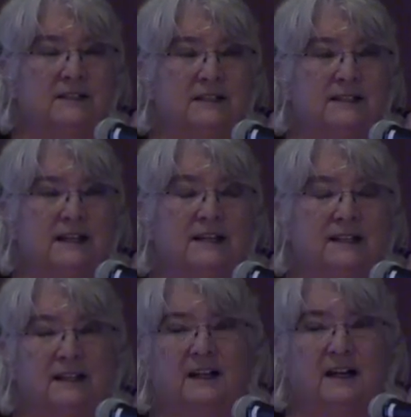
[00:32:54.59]

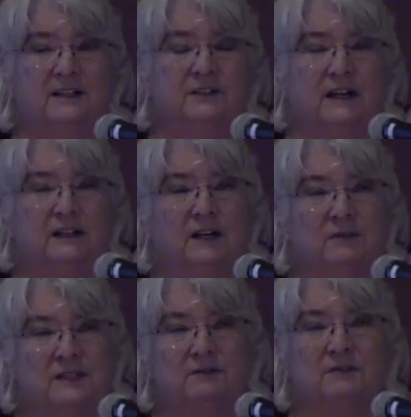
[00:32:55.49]
decided that contract law
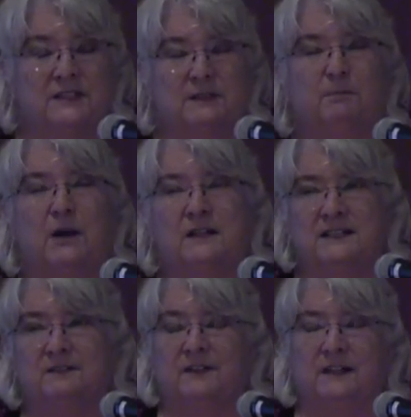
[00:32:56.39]
wasn't
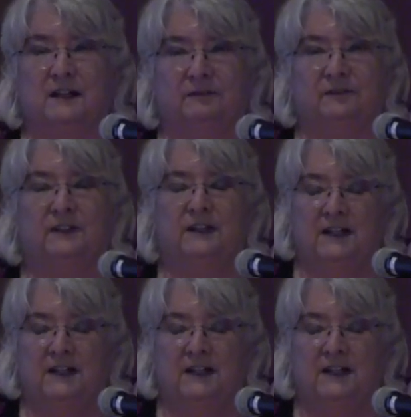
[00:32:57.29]
responsive enough.